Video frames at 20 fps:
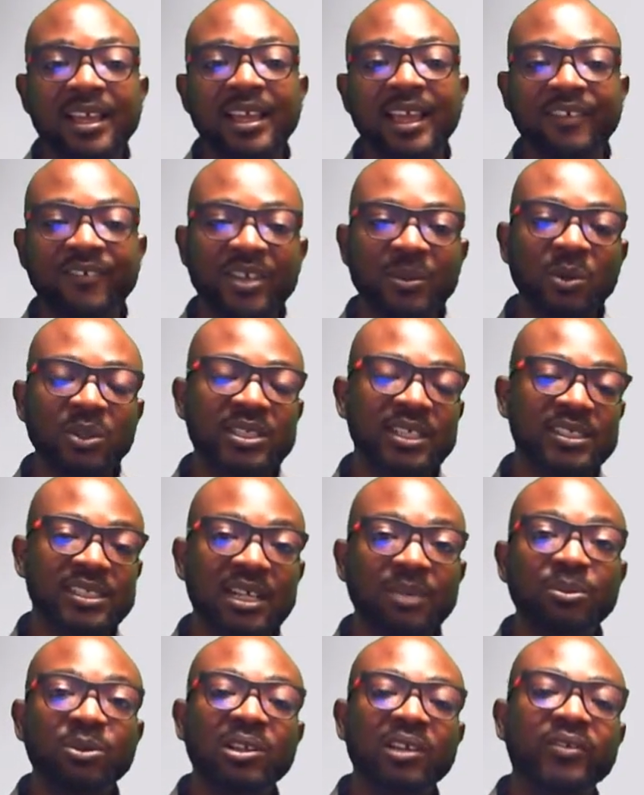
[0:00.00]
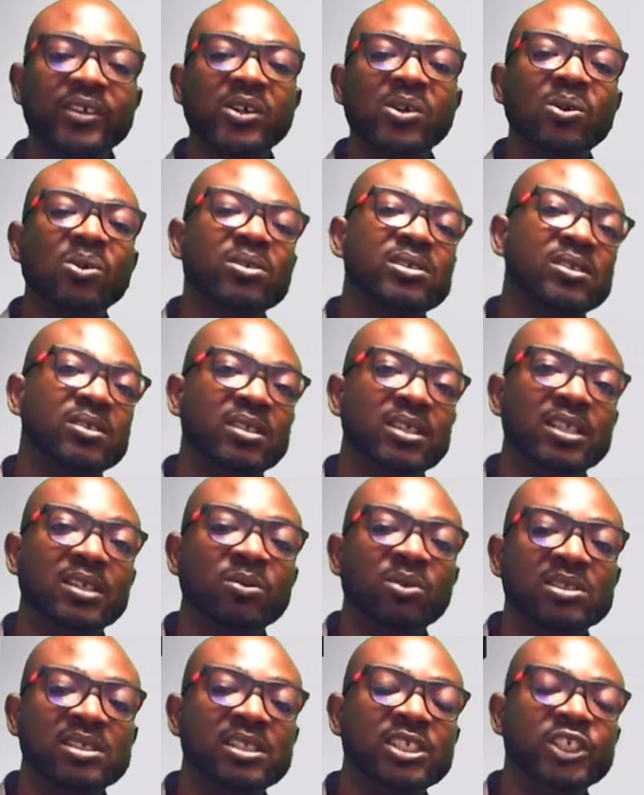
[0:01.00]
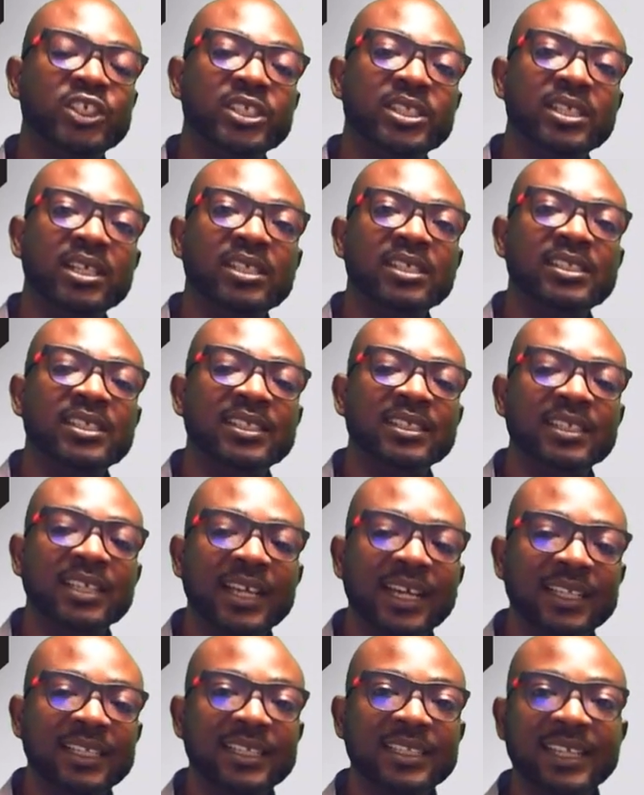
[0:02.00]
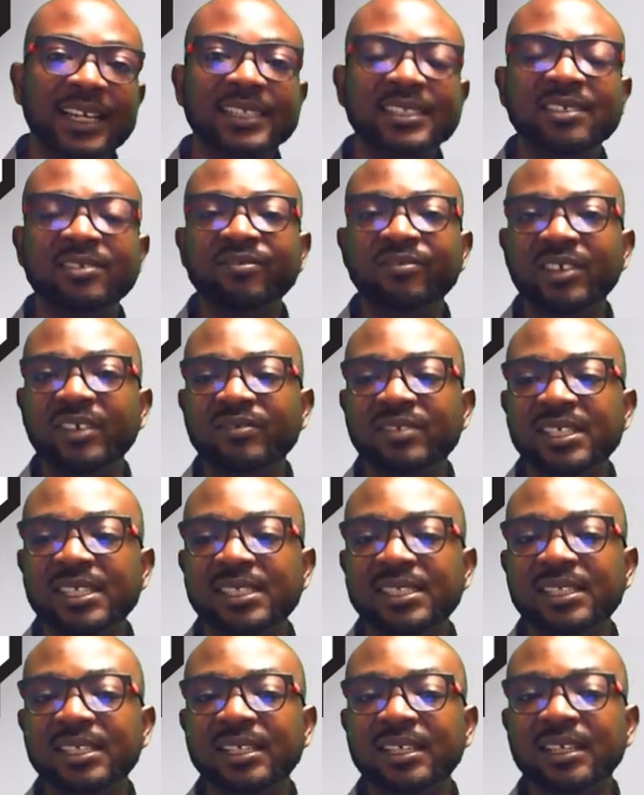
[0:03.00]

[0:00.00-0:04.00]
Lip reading: A famous example of a cohort study was initiated in the early 1950s